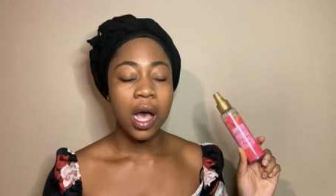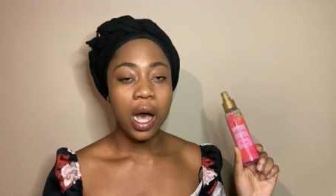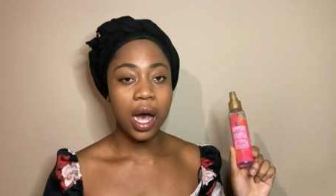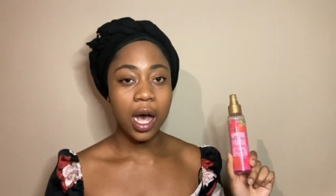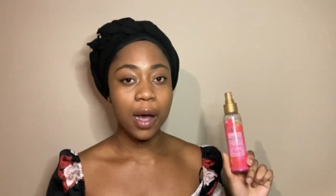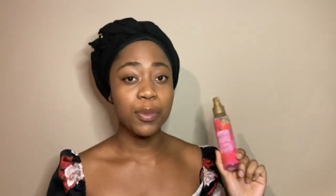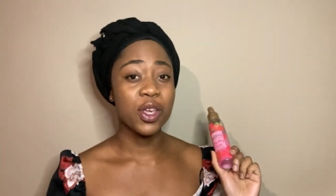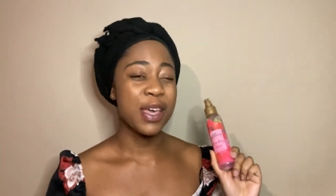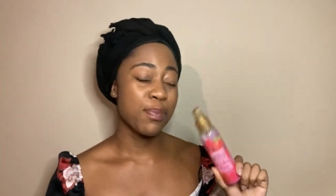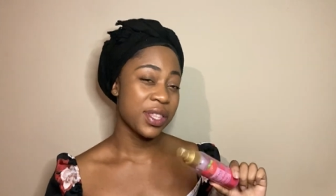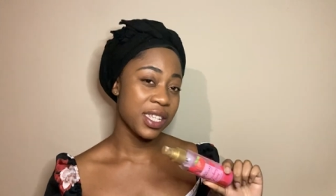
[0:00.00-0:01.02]
You
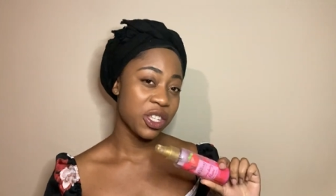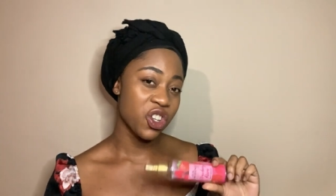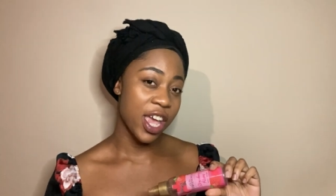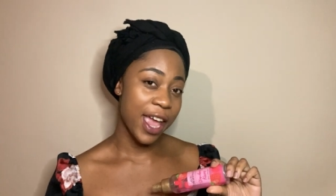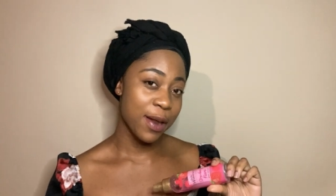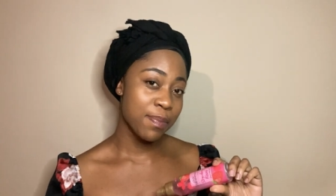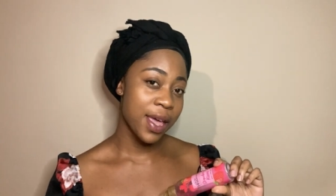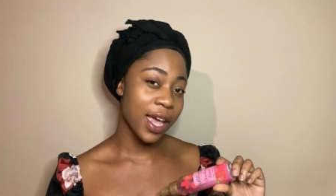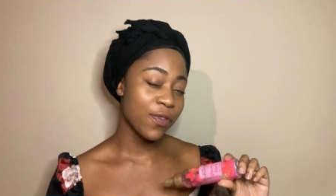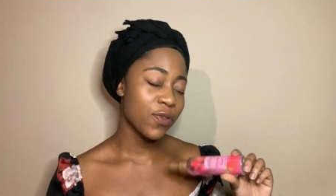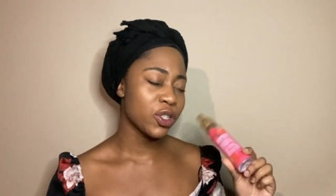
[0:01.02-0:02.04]
can put this in your
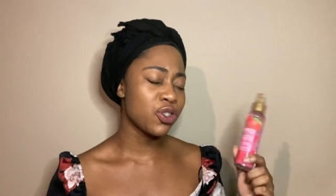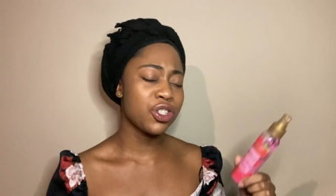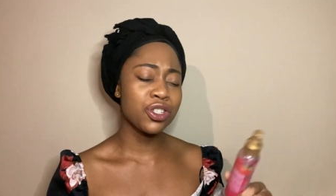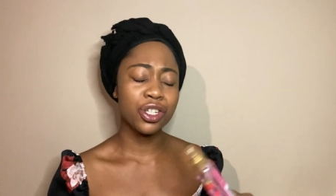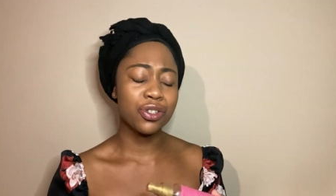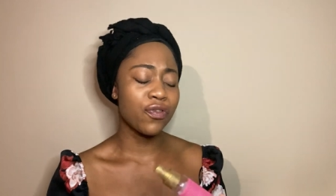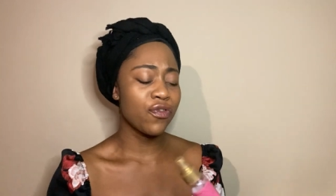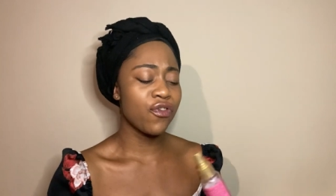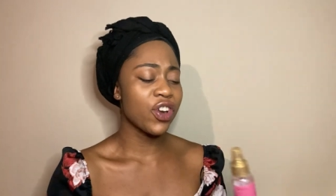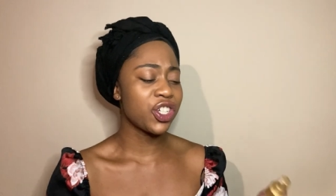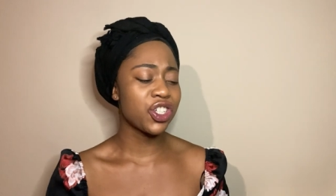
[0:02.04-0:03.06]
handbag for just to
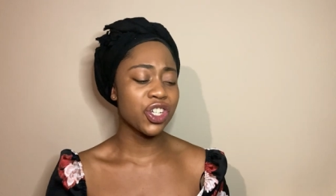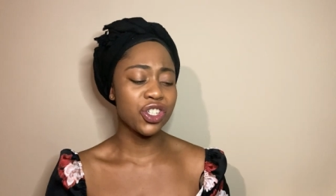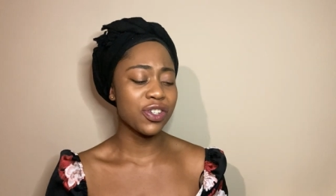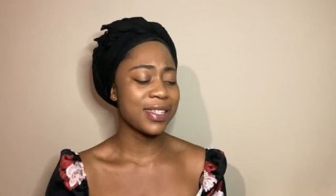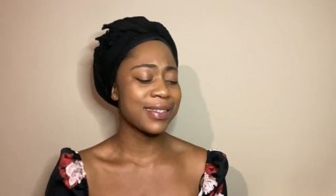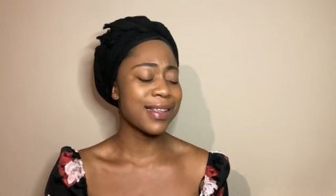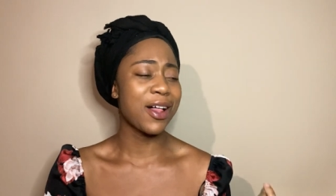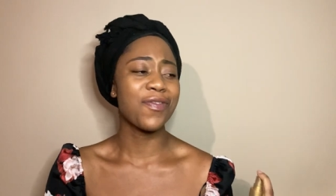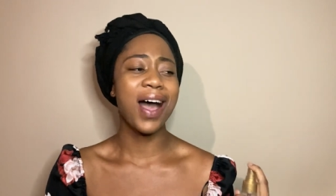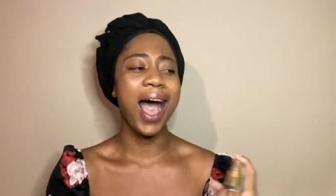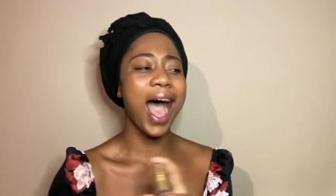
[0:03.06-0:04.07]
freshen yourself
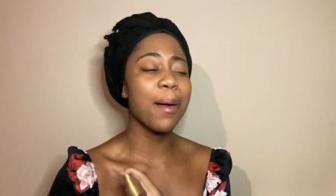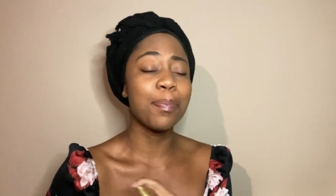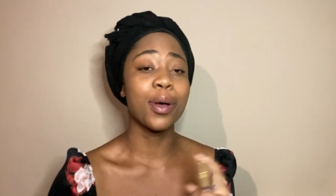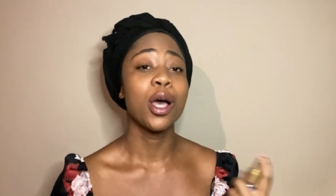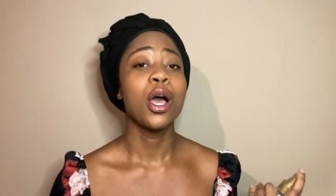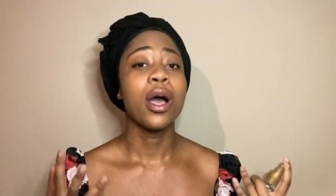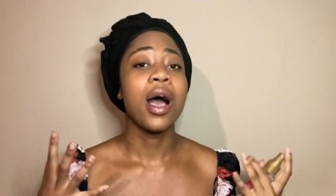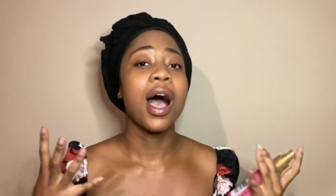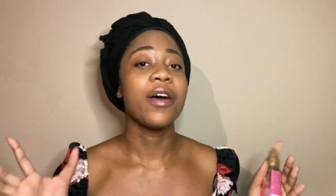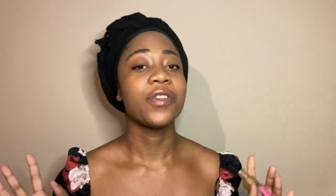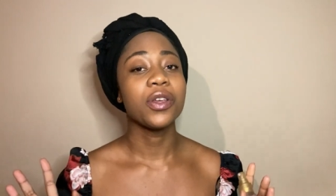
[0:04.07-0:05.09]
up
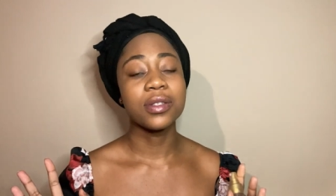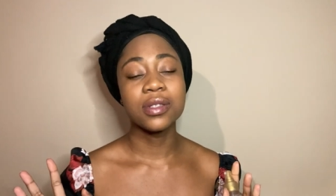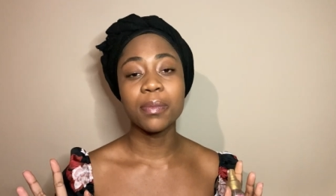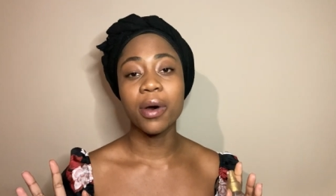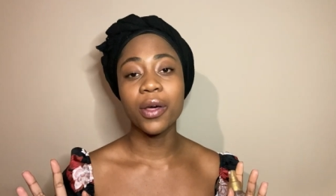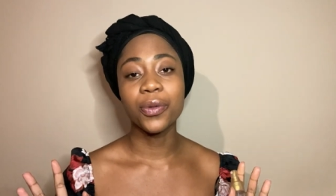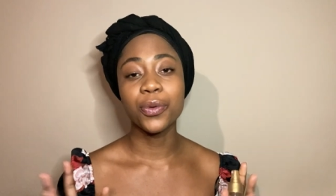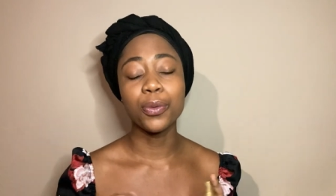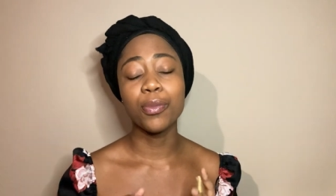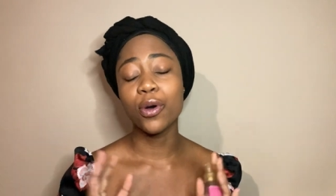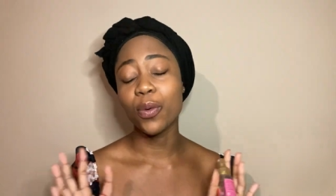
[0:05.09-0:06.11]
after using the
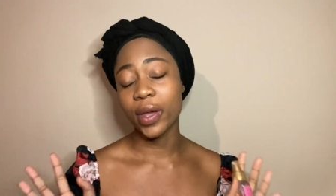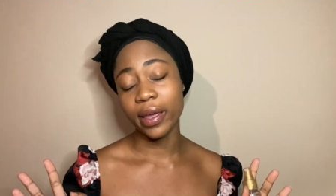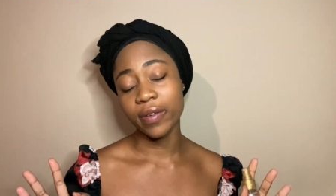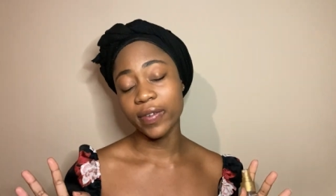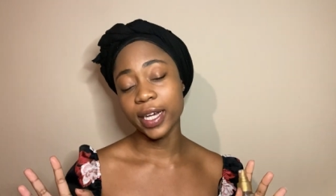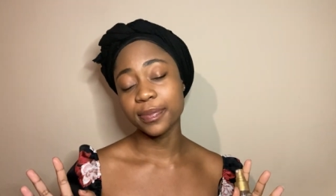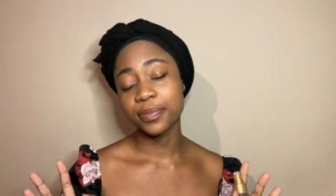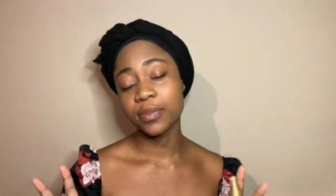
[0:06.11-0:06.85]
bathroom or wherever,